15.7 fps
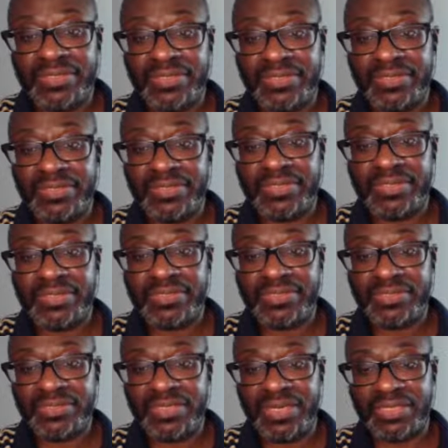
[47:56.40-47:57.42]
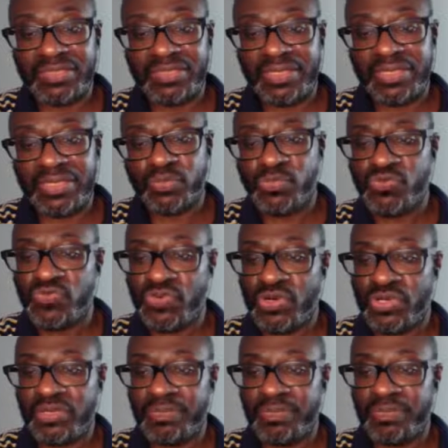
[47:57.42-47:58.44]
It is. Let's move
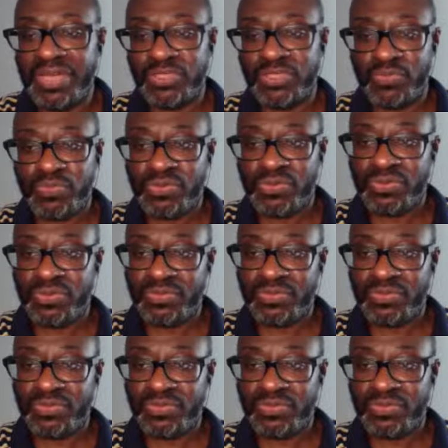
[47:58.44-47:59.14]
on to baseball.